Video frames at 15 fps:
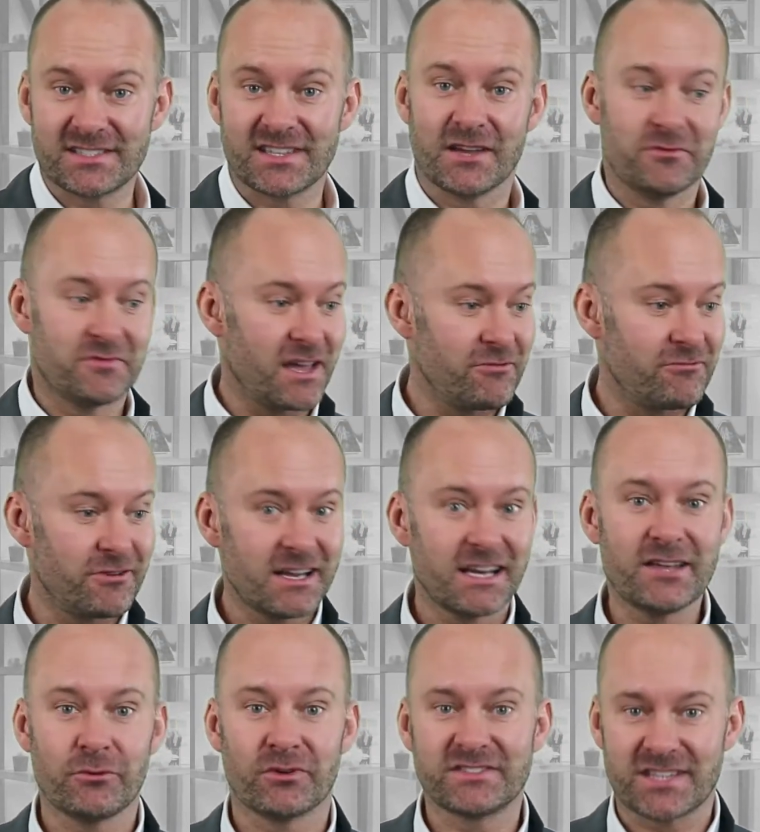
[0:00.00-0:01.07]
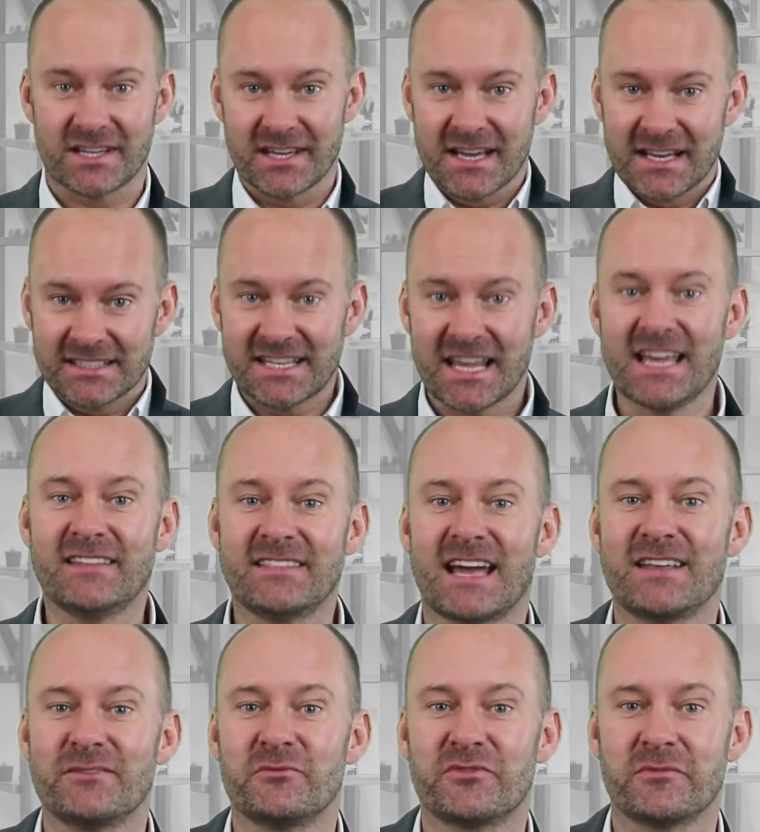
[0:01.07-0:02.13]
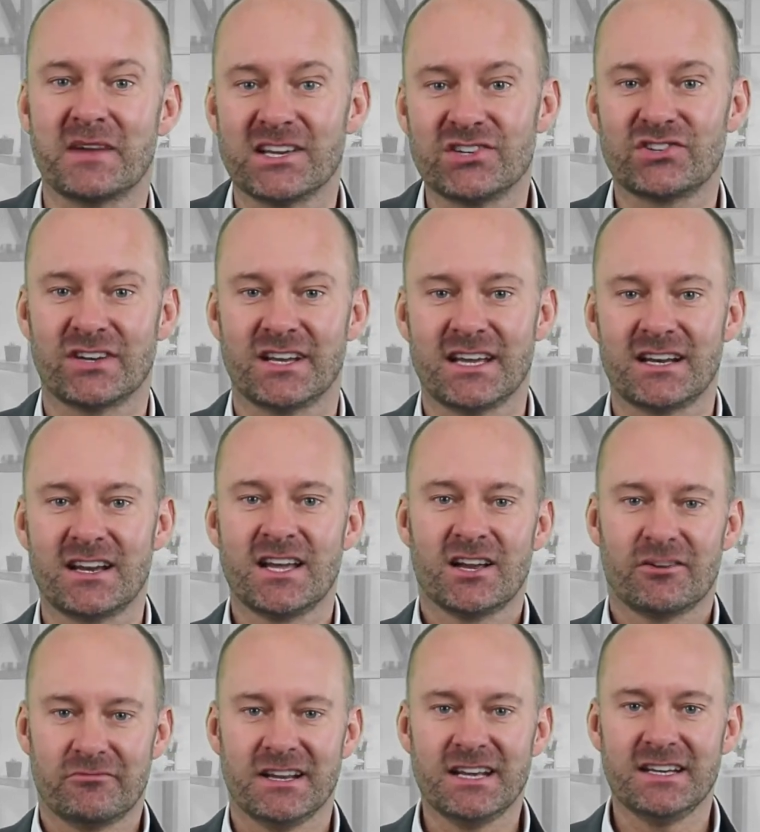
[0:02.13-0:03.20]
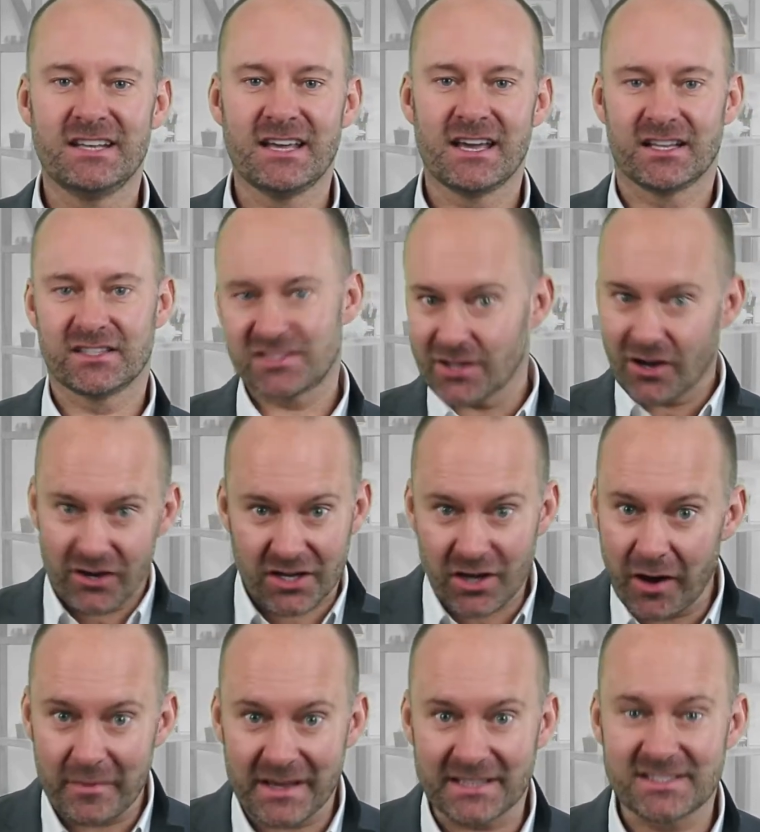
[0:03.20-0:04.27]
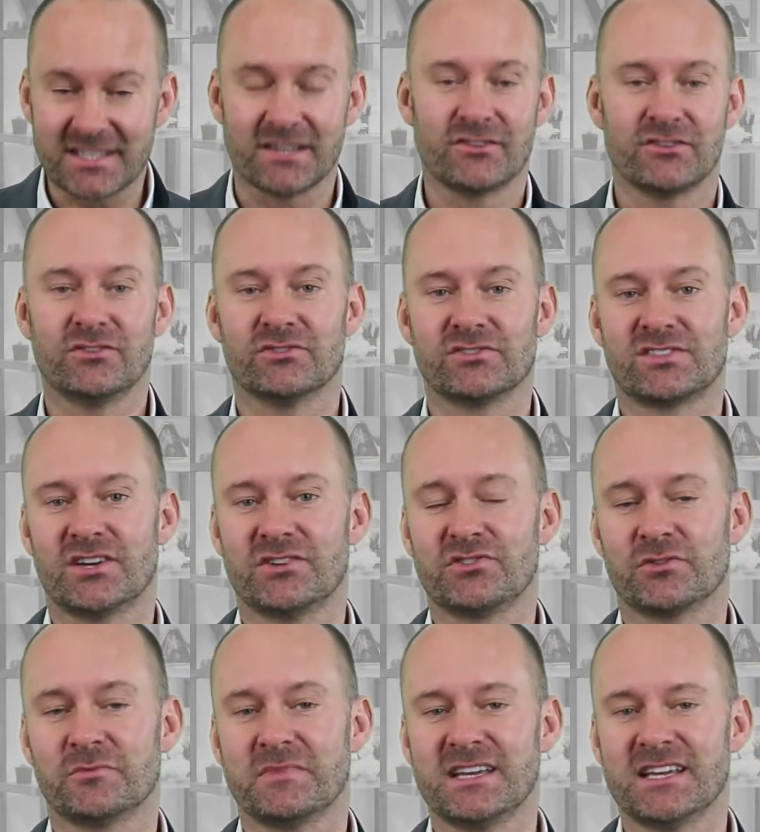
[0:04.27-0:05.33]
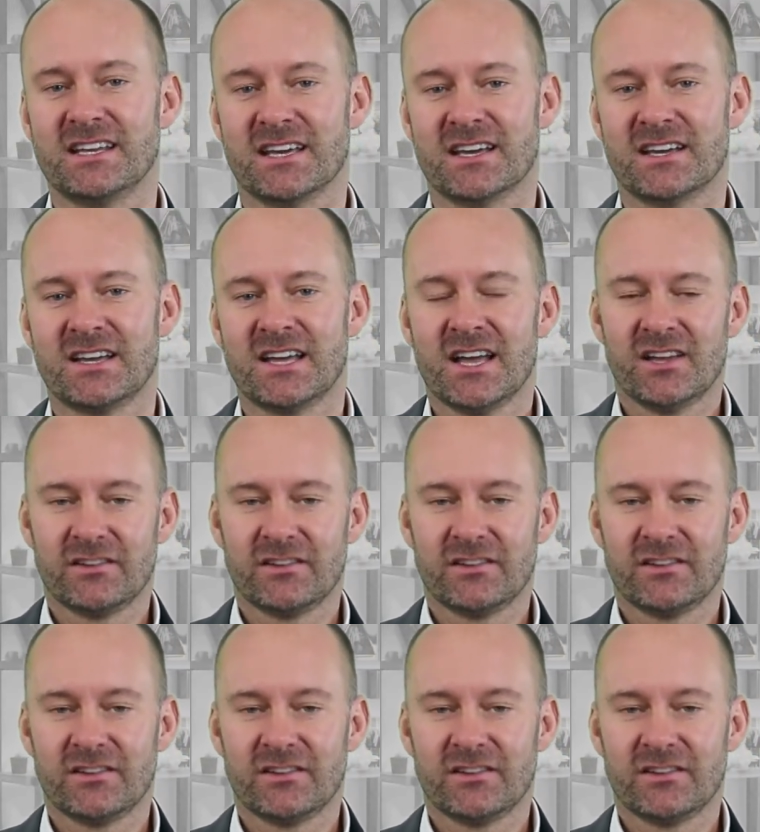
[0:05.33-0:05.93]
They really want to take that information in, read it, and start commenting on your social media.